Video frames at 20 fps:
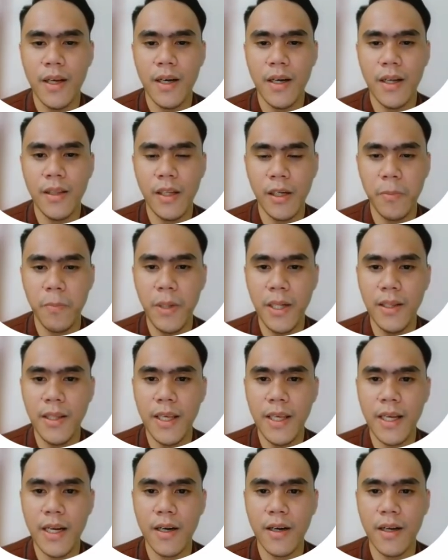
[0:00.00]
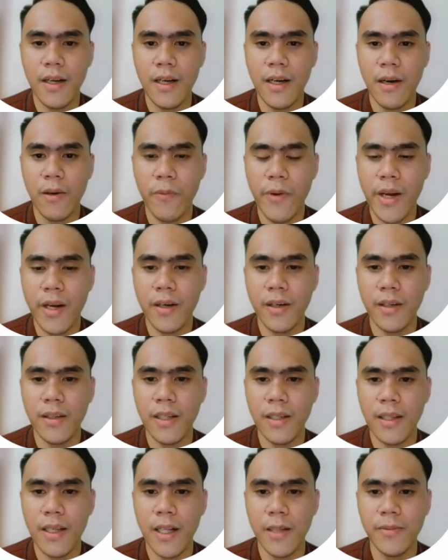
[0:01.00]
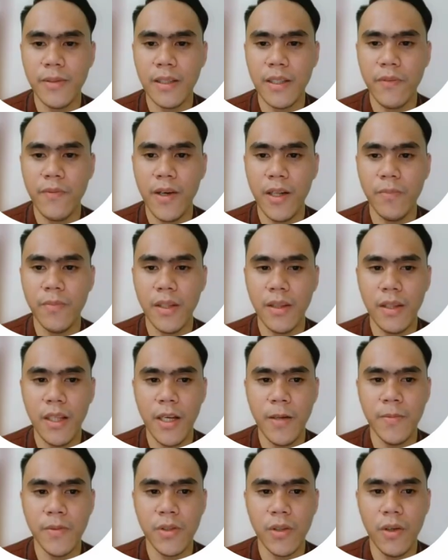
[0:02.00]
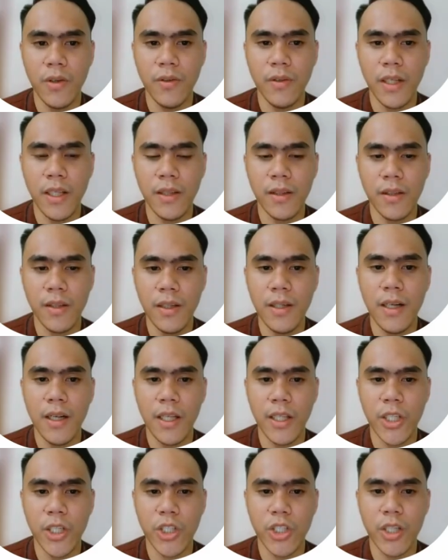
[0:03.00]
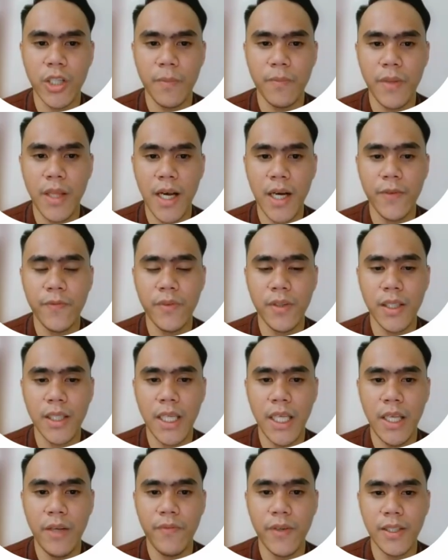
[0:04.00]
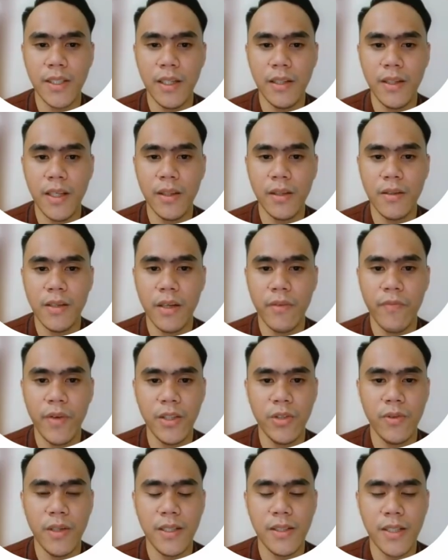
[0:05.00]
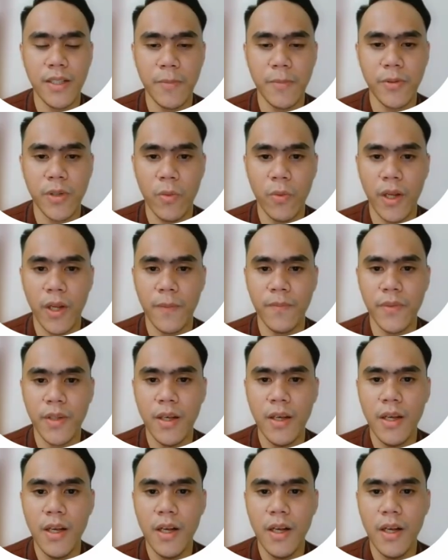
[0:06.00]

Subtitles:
They're building a record that helps develop the team's own internal leadership after the facilitator eventually steps away.